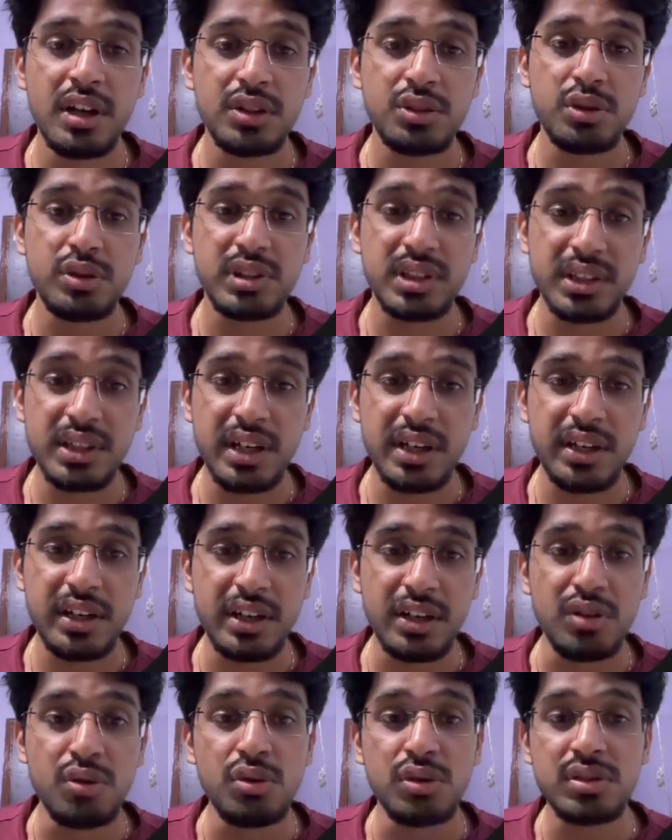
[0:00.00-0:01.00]
So you see that
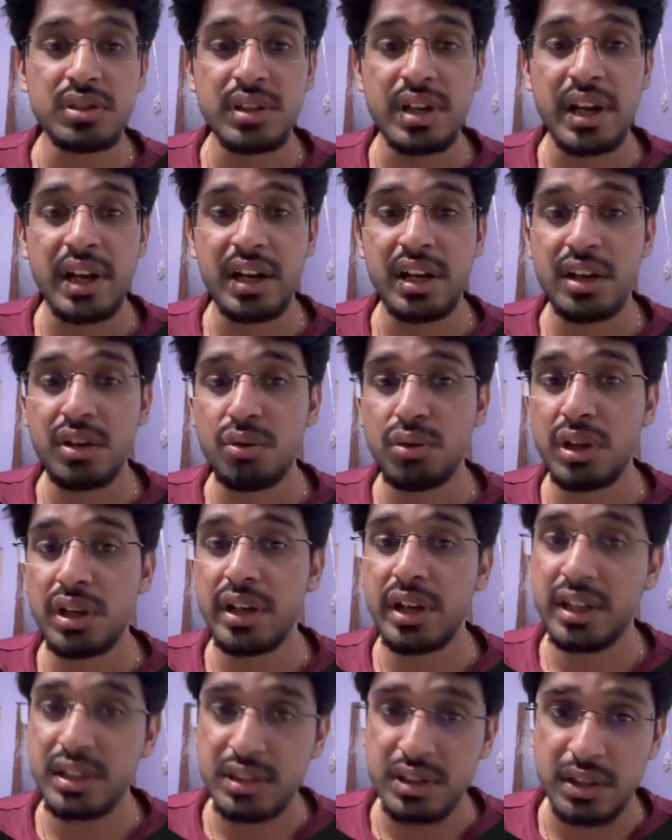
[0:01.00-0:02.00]
it goes directly to the
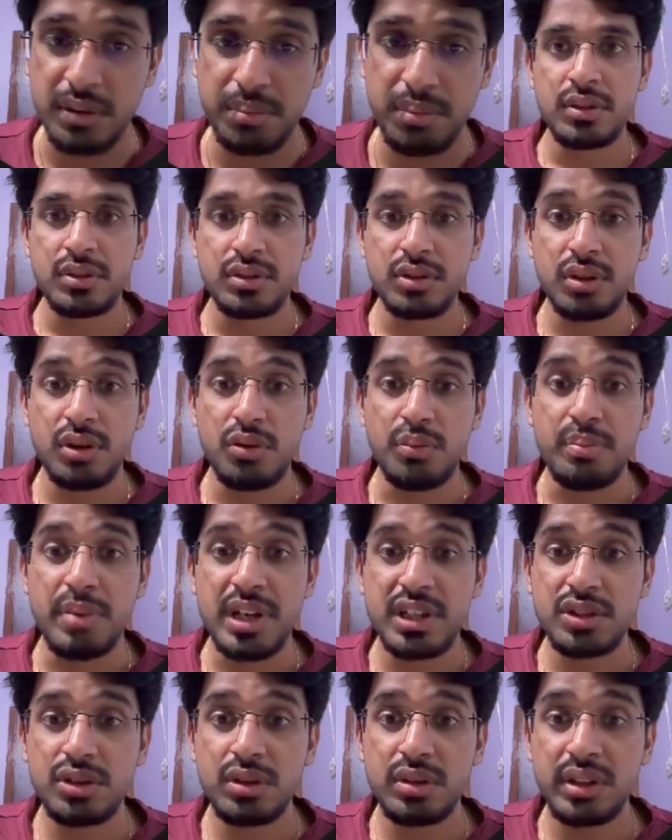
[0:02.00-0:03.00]
next step. So now
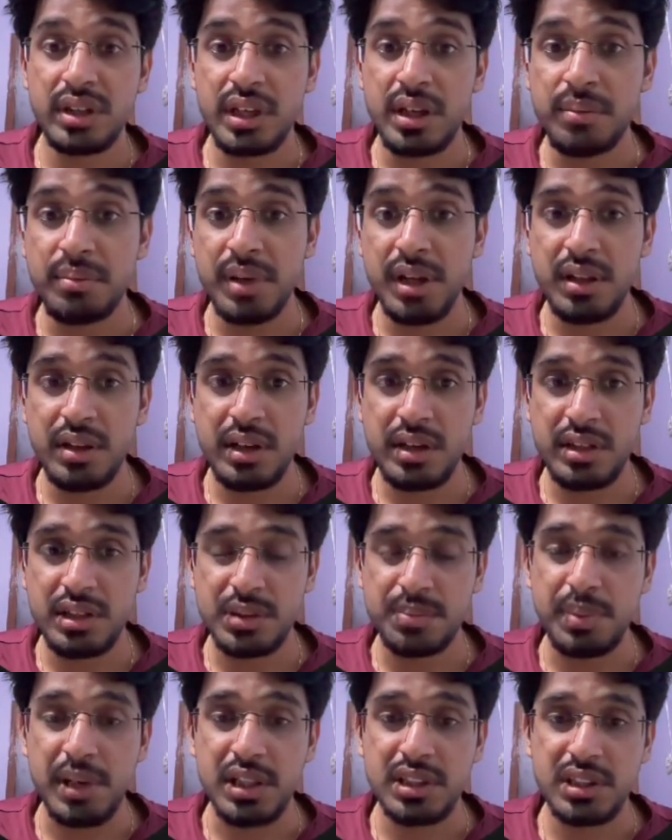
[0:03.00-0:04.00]
based on the email that
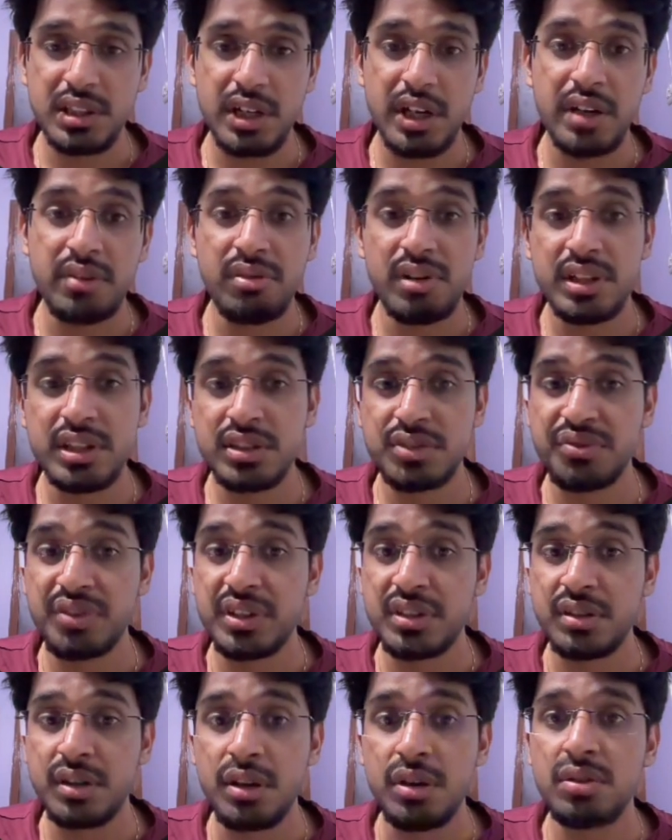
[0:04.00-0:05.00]
is passed, it will just
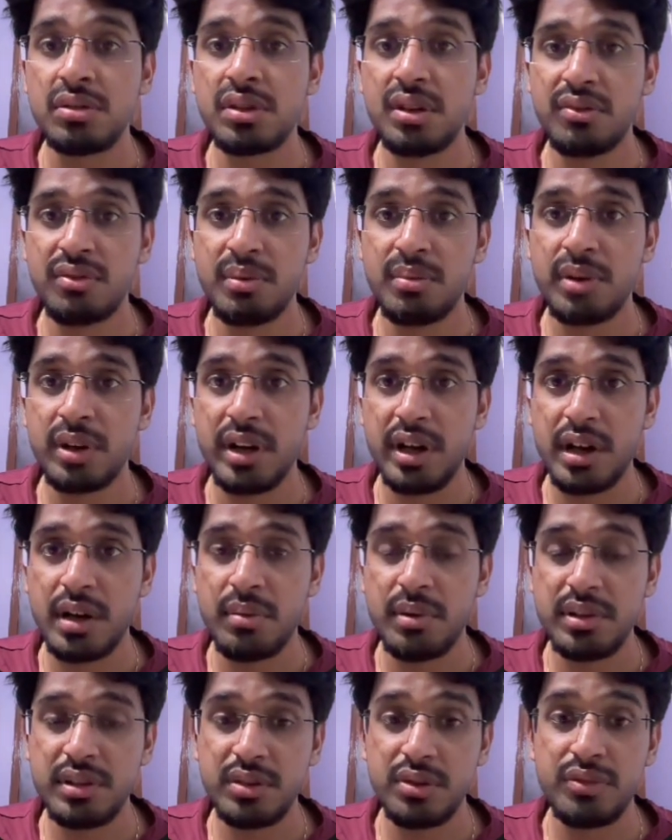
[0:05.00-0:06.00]
fetch the user from our
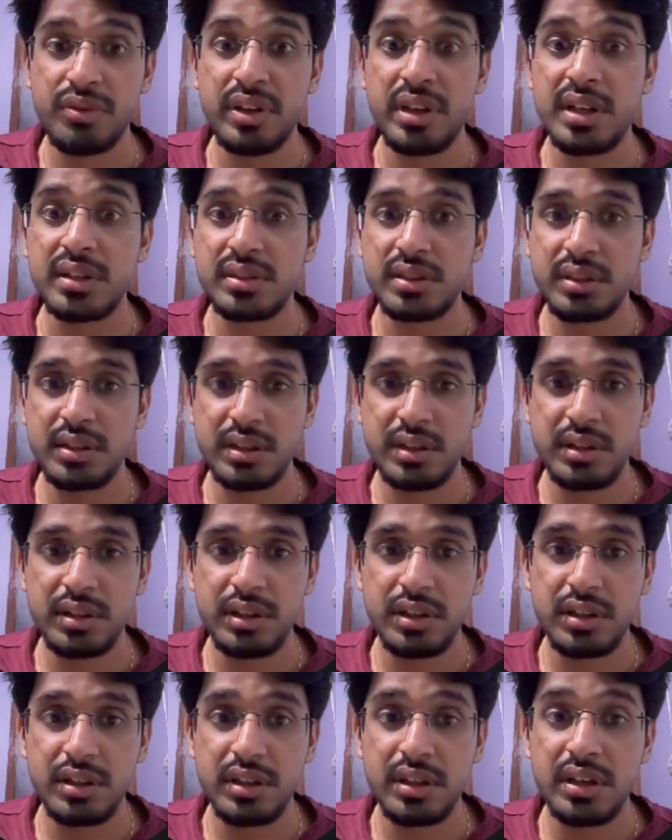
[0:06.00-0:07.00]
database. So if it doesn't
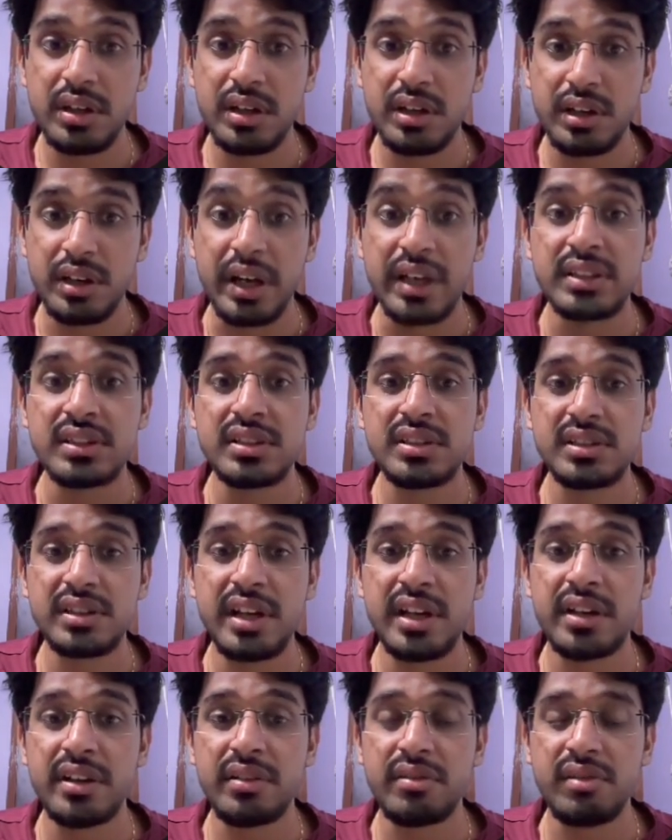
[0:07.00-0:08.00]
exist,
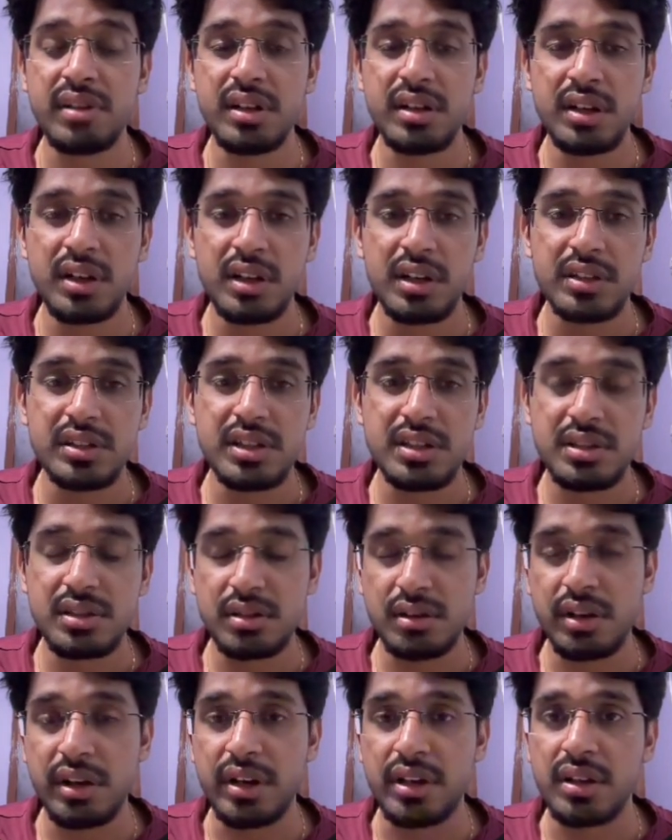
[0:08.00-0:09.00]
then it will just
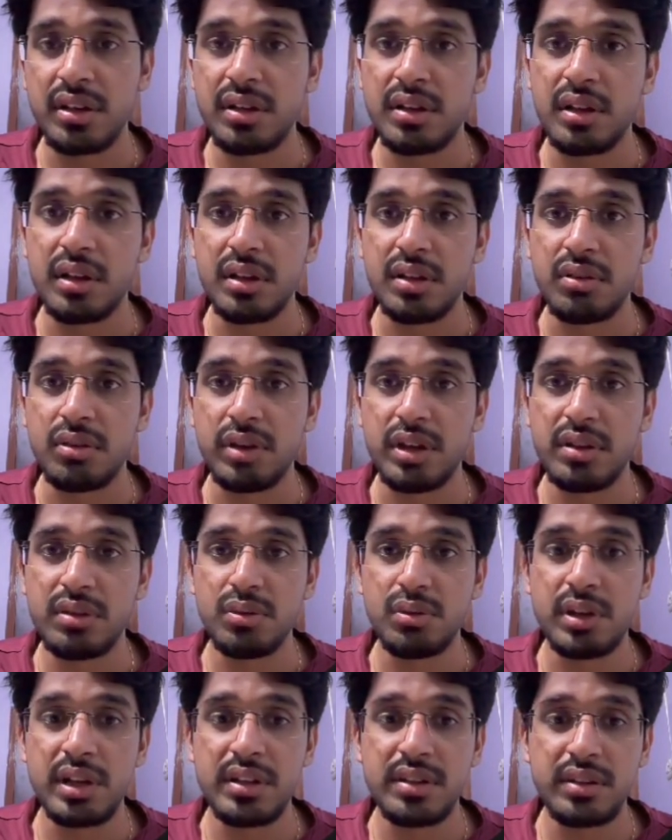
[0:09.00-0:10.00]
return null, okay?
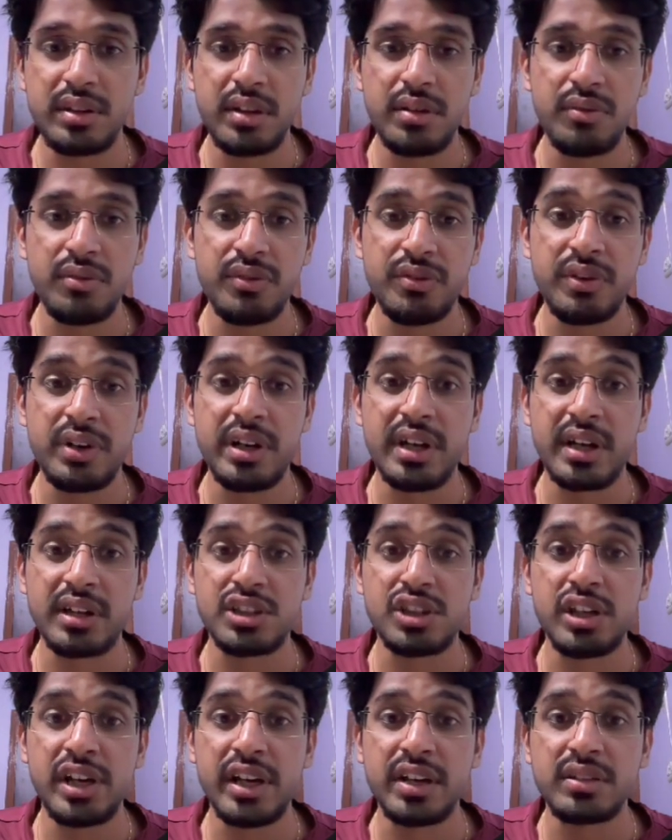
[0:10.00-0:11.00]
So let's see if it
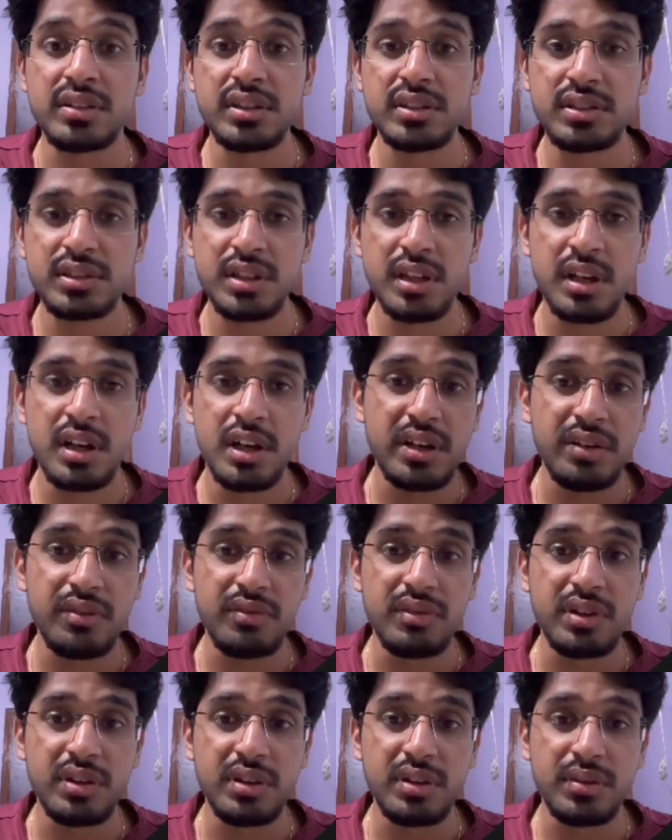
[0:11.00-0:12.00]
actually exists.
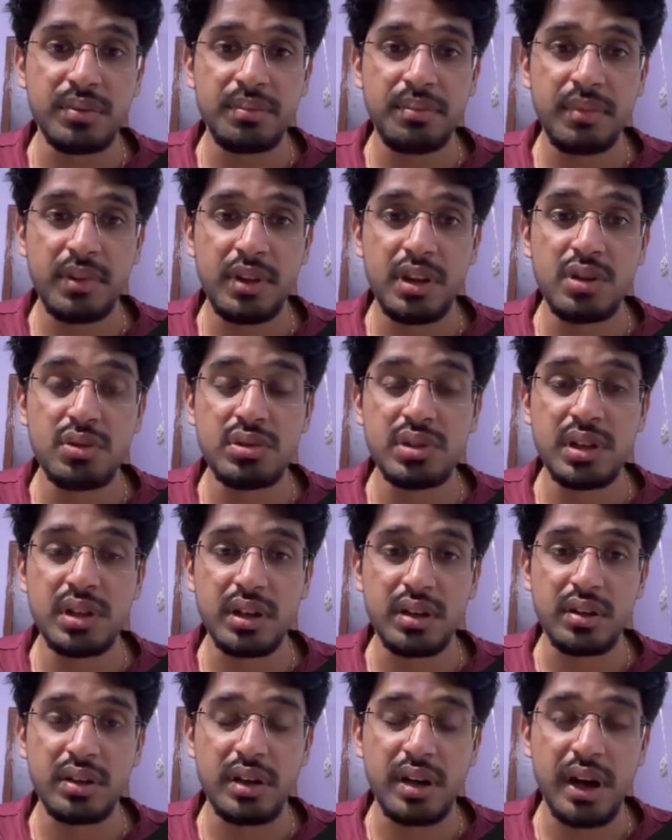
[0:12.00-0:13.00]
If the
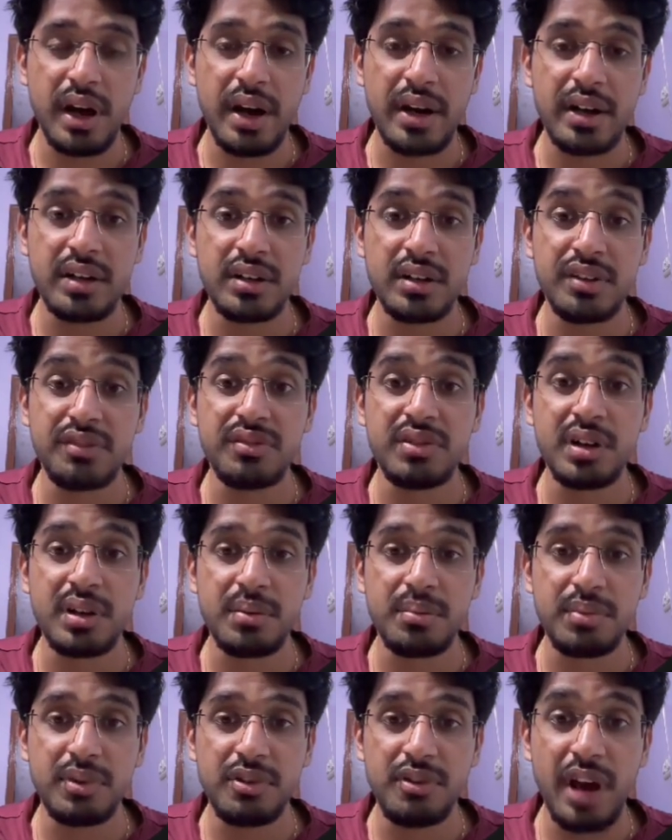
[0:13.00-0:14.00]
user and if that
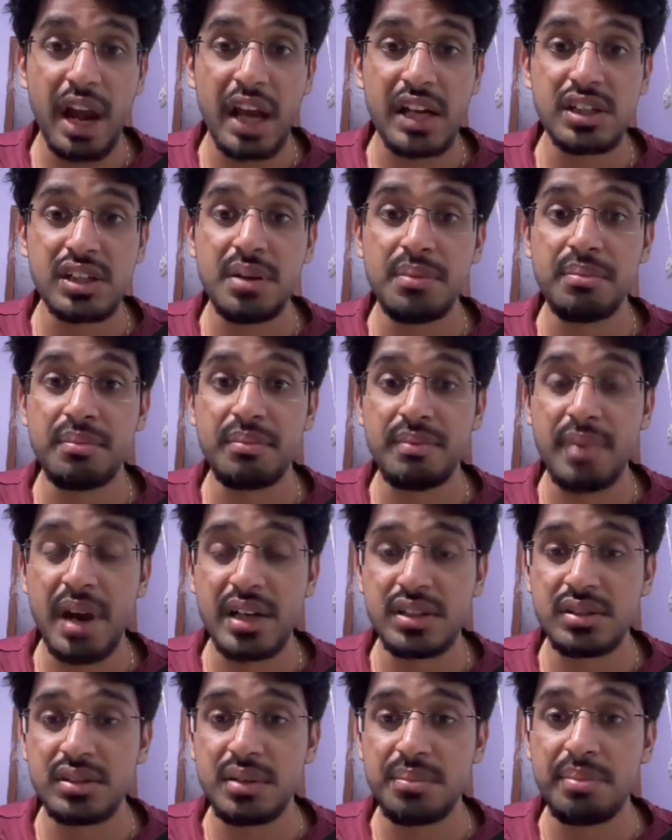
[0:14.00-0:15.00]
actually
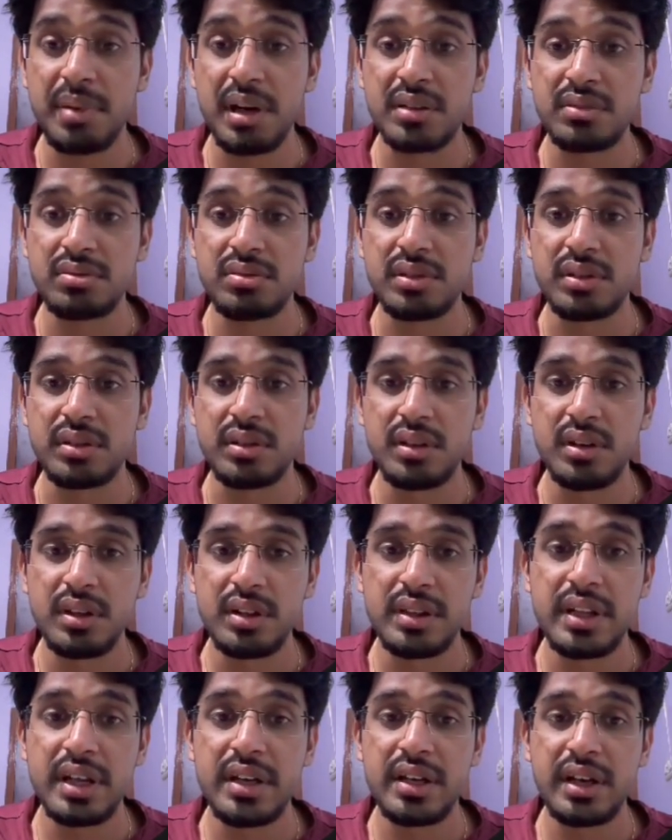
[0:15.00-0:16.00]
matches the password,
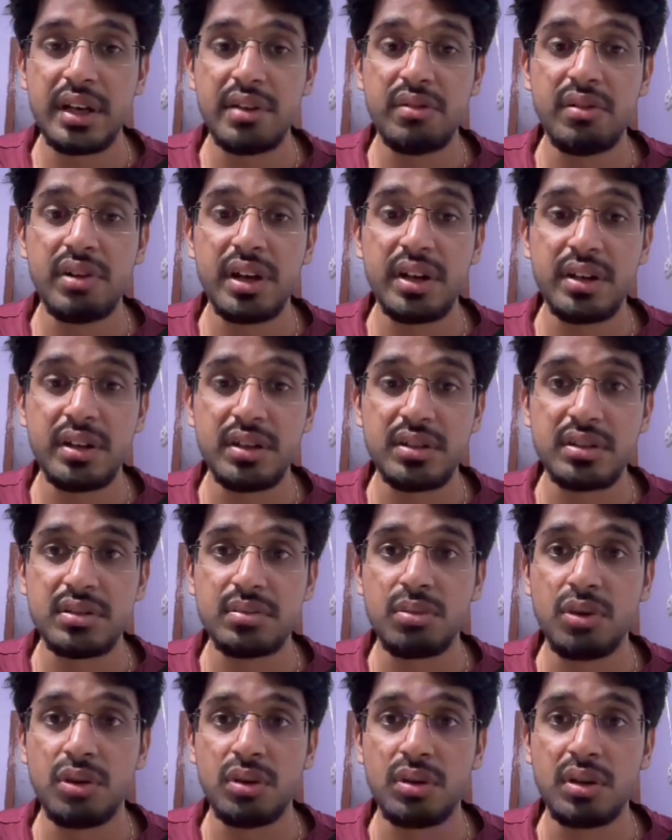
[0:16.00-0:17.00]
then it will enter this
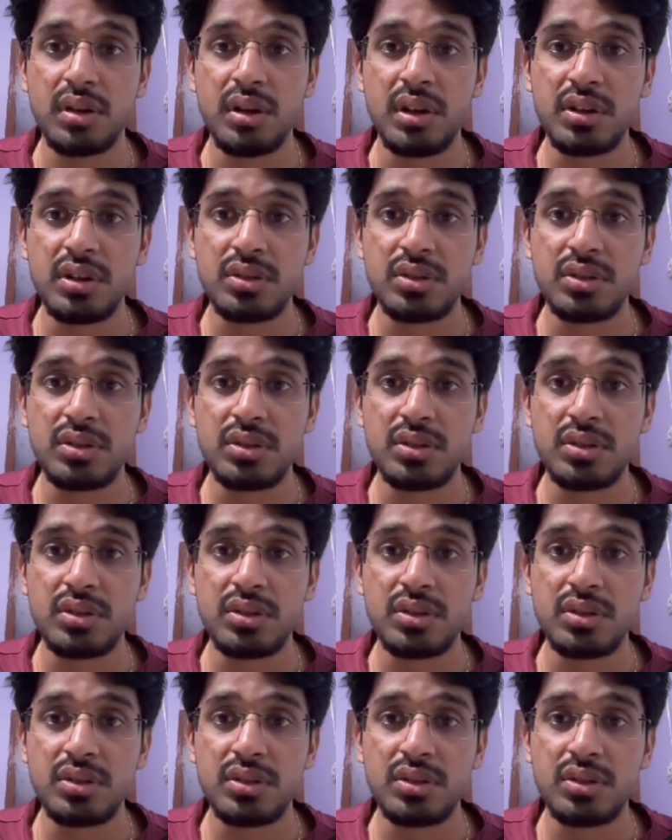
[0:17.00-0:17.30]
block.